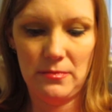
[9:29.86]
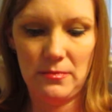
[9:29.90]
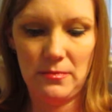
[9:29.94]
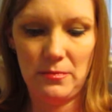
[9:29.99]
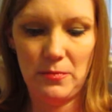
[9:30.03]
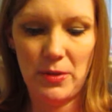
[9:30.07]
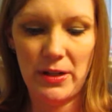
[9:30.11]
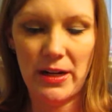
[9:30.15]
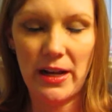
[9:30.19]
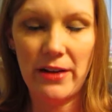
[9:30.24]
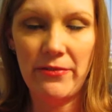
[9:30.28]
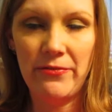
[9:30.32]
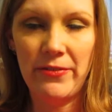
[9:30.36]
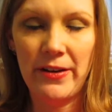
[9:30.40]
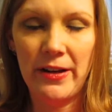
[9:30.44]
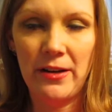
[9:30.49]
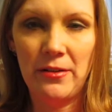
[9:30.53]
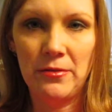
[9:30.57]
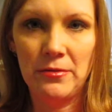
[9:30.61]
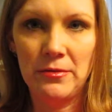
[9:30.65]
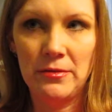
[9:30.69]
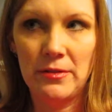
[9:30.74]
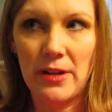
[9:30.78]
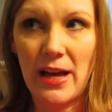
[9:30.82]
but
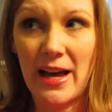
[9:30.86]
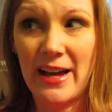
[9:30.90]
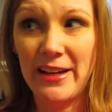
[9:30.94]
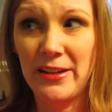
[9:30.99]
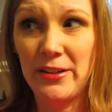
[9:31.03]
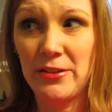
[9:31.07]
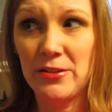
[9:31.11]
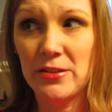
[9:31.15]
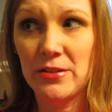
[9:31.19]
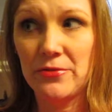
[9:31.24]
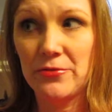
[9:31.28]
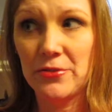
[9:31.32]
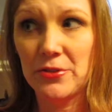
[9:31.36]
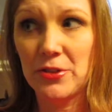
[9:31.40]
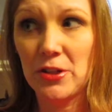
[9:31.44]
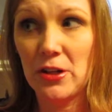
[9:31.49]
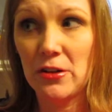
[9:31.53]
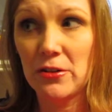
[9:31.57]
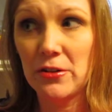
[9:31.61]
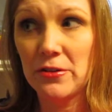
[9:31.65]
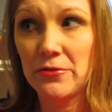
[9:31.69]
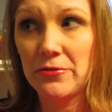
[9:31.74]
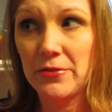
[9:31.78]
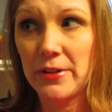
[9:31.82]
I use a
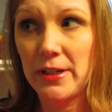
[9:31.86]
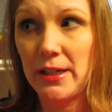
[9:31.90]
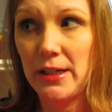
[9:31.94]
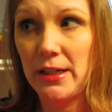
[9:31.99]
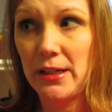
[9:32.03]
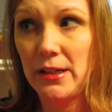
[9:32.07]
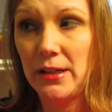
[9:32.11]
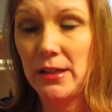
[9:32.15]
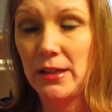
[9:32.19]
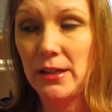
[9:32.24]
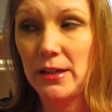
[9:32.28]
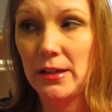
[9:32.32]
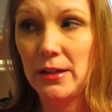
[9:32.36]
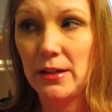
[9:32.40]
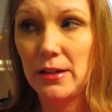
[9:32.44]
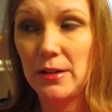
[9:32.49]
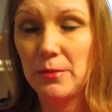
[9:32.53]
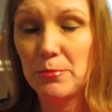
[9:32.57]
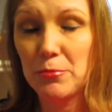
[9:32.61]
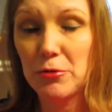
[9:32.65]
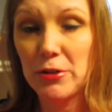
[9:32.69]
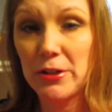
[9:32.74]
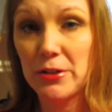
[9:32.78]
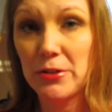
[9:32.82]
photography
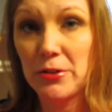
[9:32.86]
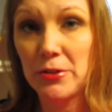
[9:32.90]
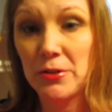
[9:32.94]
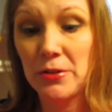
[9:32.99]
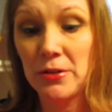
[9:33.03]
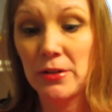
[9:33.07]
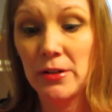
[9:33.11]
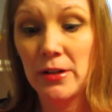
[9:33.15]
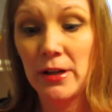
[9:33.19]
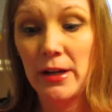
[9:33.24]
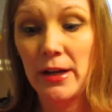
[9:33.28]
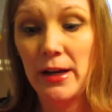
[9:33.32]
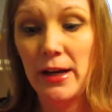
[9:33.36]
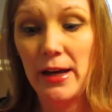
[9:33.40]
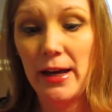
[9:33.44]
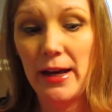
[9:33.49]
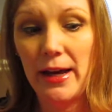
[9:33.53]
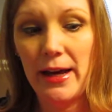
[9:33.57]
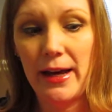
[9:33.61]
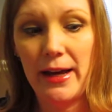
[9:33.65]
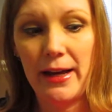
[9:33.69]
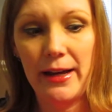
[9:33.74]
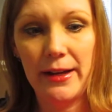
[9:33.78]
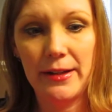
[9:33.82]
printer,
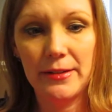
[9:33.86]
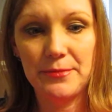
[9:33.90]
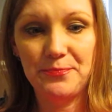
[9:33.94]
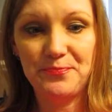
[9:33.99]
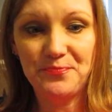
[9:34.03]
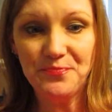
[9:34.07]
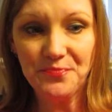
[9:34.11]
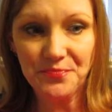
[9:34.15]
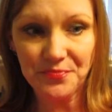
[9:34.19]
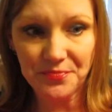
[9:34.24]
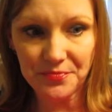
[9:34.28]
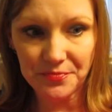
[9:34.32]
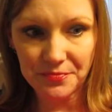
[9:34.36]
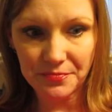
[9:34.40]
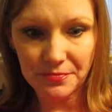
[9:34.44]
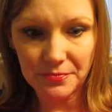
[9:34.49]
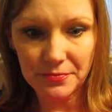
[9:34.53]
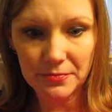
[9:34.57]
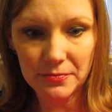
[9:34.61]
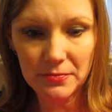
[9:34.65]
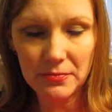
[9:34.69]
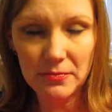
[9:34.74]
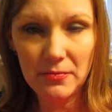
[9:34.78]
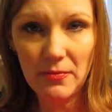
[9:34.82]
and
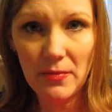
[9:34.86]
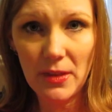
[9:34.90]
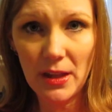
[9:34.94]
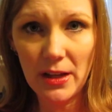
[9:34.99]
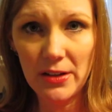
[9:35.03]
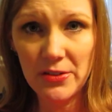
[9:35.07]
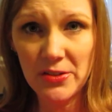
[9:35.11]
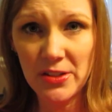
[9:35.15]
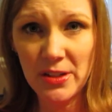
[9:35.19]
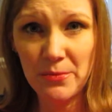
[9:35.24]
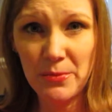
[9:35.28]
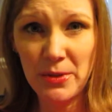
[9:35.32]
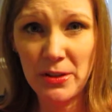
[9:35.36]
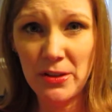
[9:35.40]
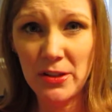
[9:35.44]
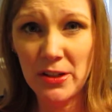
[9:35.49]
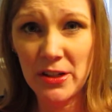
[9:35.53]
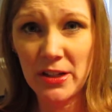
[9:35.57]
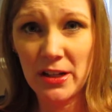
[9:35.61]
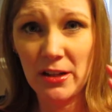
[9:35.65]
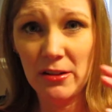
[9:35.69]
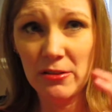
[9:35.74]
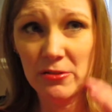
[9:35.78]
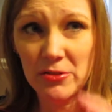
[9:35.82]
some of the
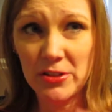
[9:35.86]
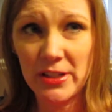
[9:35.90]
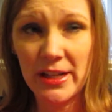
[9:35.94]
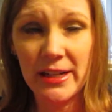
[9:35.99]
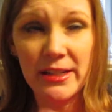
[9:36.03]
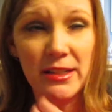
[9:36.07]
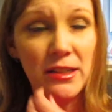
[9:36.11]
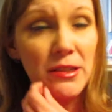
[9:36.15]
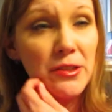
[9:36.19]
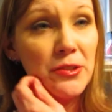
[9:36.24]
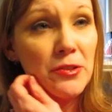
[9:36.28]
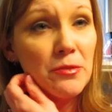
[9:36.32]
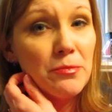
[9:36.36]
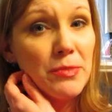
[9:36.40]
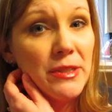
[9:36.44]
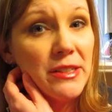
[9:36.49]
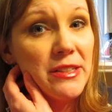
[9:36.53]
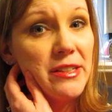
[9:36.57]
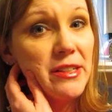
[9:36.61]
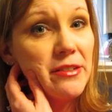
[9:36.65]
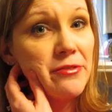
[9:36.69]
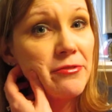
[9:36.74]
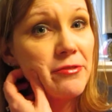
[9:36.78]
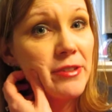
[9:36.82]
colors act a little bit
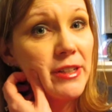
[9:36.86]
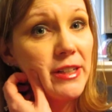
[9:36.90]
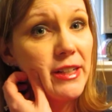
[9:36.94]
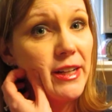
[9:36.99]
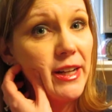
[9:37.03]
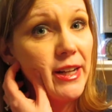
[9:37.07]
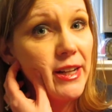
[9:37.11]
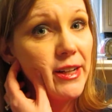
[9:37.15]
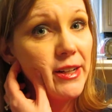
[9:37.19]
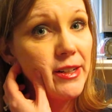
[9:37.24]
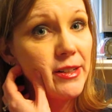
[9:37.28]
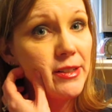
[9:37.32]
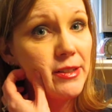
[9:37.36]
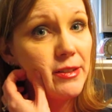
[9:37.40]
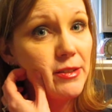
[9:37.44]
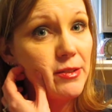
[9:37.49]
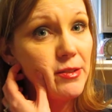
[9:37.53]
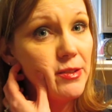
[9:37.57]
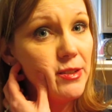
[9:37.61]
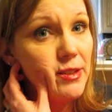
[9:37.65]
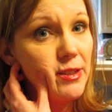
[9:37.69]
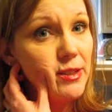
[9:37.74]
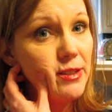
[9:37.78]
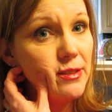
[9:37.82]
different,
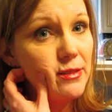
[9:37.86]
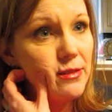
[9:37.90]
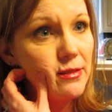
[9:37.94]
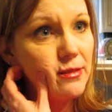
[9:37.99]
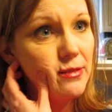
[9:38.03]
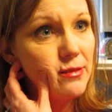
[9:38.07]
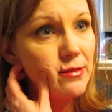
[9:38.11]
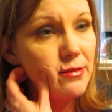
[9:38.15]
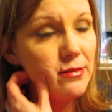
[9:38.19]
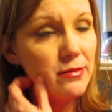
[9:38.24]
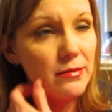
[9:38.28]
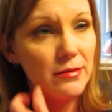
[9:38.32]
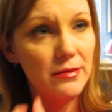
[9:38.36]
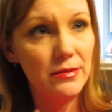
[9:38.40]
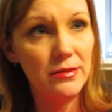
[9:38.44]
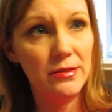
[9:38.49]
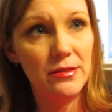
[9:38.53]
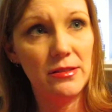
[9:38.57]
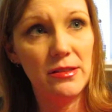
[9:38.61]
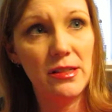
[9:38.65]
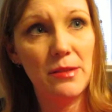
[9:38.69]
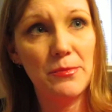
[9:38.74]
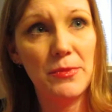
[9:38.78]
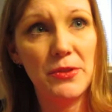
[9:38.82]
and
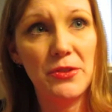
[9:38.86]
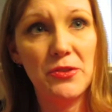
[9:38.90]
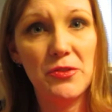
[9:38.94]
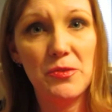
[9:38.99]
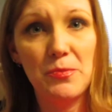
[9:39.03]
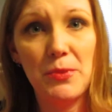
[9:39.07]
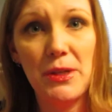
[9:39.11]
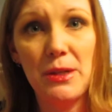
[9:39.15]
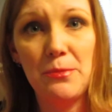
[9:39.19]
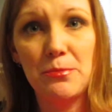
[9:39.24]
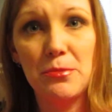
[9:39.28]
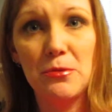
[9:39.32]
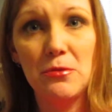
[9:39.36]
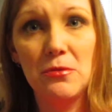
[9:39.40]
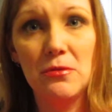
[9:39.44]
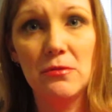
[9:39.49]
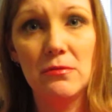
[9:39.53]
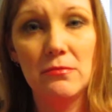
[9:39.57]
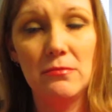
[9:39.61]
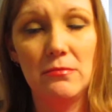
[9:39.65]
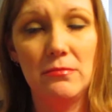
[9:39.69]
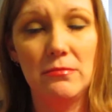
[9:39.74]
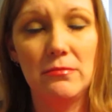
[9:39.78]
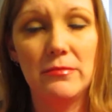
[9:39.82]
some of those
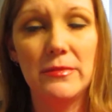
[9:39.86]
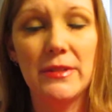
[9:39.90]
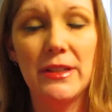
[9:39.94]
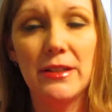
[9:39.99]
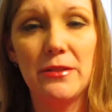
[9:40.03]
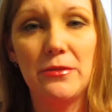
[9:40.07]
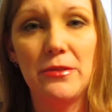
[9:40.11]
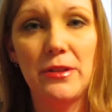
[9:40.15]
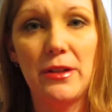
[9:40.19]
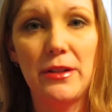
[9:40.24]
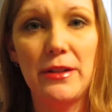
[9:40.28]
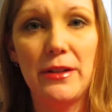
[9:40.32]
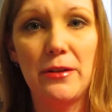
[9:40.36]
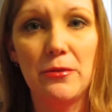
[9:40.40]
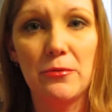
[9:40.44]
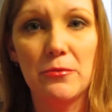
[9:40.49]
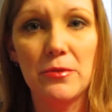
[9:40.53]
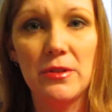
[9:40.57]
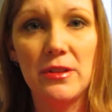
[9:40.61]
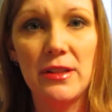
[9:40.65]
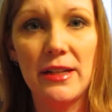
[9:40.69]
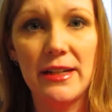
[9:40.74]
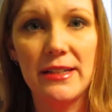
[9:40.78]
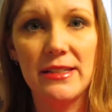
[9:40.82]
people, they don't
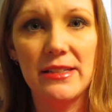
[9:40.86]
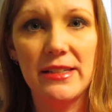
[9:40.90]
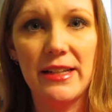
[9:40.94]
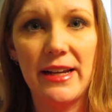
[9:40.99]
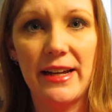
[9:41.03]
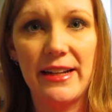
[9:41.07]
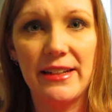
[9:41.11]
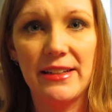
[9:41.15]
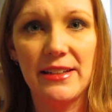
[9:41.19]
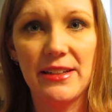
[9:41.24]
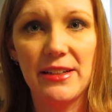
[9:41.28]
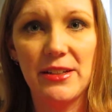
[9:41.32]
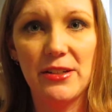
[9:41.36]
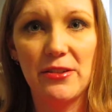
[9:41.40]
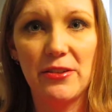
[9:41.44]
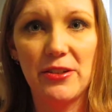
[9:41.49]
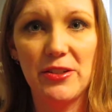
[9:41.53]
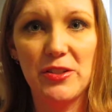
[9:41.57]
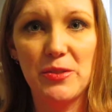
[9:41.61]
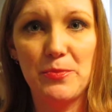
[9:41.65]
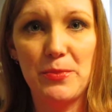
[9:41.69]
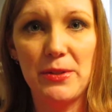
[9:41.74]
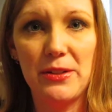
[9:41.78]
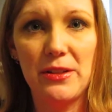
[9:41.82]
realize that, and
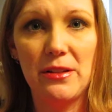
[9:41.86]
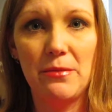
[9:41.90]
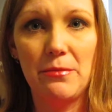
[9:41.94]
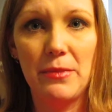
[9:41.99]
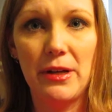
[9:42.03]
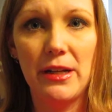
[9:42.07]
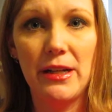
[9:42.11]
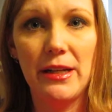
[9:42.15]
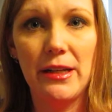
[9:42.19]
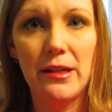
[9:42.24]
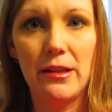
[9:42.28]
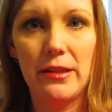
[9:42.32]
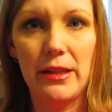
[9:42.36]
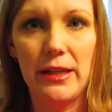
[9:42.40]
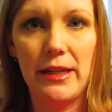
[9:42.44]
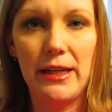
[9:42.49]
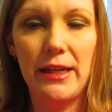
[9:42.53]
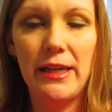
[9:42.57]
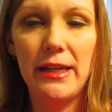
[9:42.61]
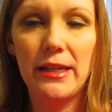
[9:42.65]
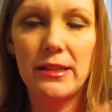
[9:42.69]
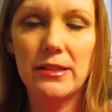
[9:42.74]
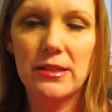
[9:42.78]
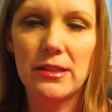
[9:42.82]
you spend the money on the
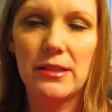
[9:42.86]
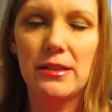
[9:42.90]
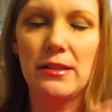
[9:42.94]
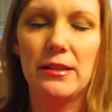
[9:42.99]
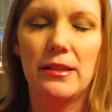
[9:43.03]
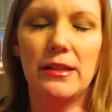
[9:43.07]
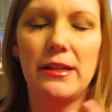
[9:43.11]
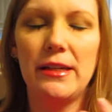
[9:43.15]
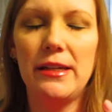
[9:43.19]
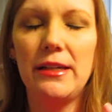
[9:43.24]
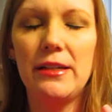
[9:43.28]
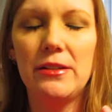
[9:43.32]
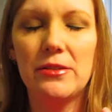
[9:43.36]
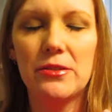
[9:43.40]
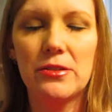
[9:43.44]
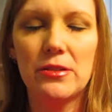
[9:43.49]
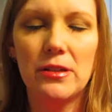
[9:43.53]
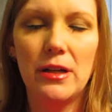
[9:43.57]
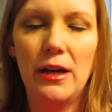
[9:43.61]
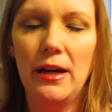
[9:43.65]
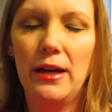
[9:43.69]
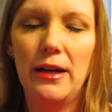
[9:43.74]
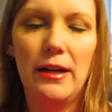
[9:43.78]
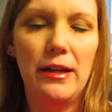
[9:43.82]
inks, and then the inks,
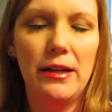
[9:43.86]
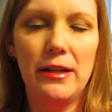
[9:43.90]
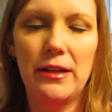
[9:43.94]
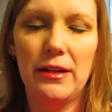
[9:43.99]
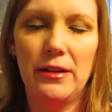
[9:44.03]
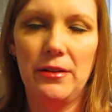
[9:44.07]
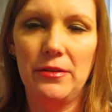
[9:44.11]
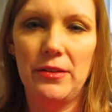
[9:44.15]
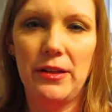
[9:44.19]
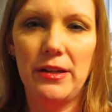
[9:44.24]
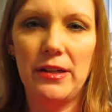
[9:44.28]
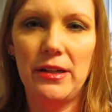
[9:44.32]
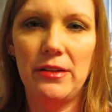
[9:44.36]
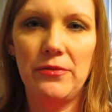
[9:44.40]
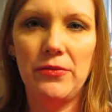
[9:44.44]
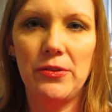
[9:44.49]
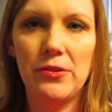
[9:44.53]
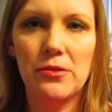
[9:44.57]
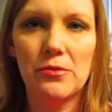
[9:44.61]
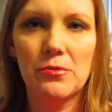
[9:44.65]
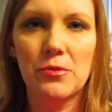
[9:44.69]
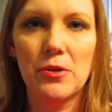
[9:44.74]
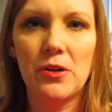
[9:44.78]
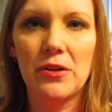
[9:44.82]
they give you
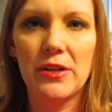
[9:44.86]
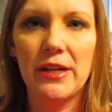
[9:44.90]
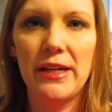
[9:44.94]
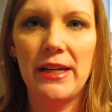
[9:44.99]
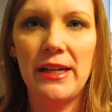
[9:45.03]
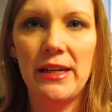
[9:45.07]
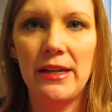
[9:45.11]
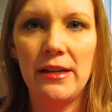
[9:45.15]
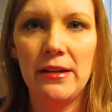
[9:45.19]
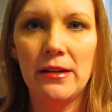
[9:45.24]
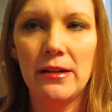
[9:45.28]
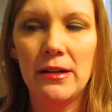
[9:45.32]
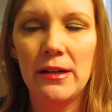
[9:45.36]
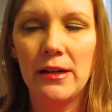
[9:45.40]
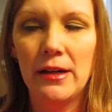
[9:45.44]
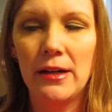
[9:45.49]
the wrong ink.